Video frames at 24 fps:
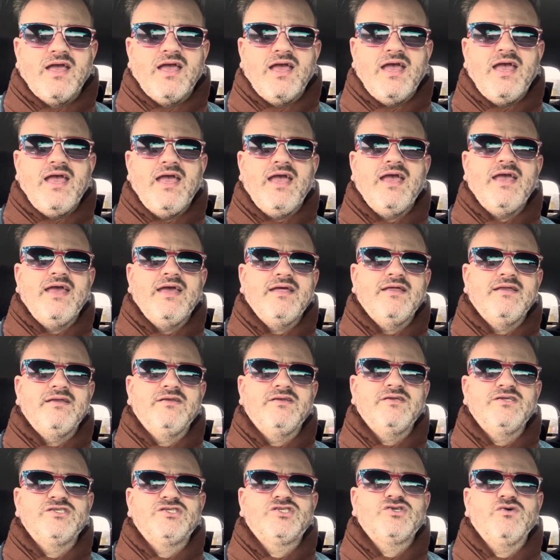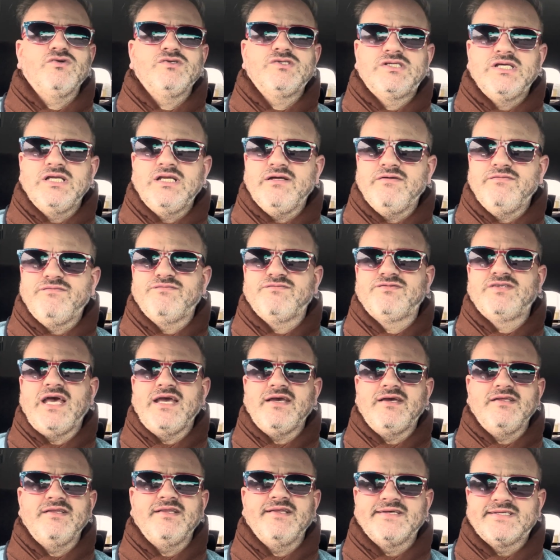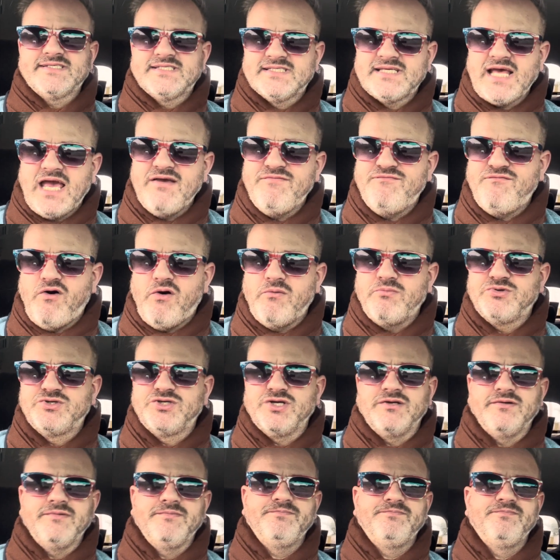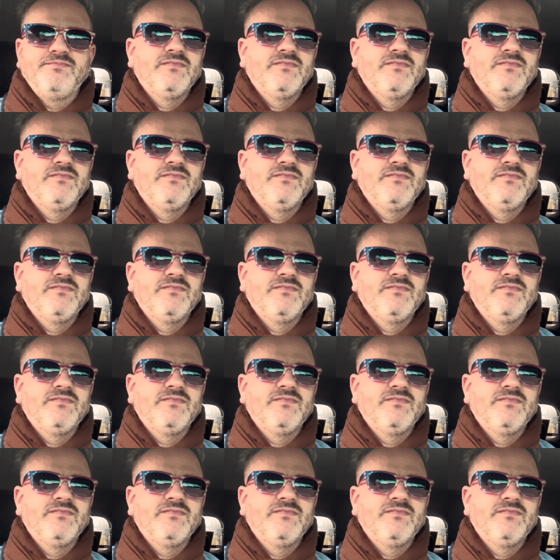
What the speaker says: And so instead of taking the safe option,